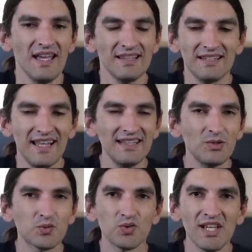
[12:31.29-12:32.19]
And
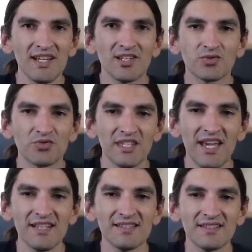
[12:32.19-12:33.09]
that really
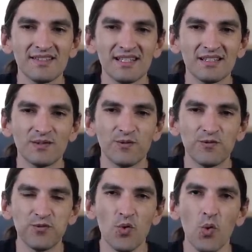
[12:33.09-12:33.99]
creates that
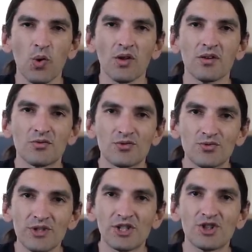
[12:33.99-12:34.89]
full,
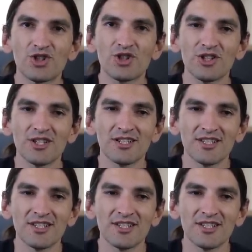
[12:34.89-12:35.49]
rich